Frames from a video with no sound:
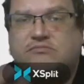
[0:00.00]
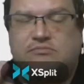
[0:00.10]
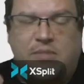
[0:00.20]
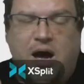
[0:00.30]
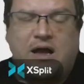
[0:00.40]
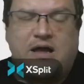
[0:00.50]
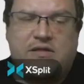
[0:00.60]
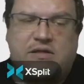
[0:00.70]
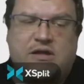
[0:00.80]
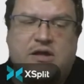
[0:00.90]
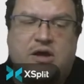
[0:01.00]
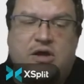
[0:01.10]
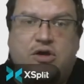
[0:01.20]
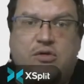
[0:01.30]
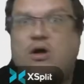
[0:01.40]
marker that
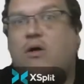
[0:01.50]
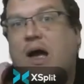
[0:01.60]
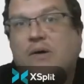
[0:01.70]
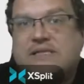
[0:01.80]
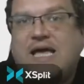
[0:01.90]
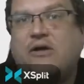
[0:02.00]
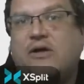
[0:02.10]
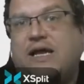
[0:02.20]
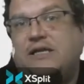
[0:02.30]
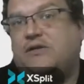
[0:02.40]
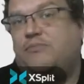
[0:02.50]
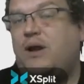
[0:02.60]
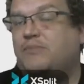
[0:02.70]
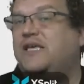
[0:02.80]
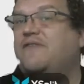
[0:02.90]
you know how it's calculated, and
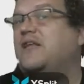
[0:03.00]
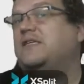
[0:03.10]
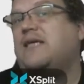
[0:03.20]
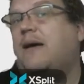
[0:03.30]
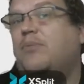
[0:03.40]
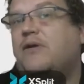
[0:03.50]
perhaps give an example of the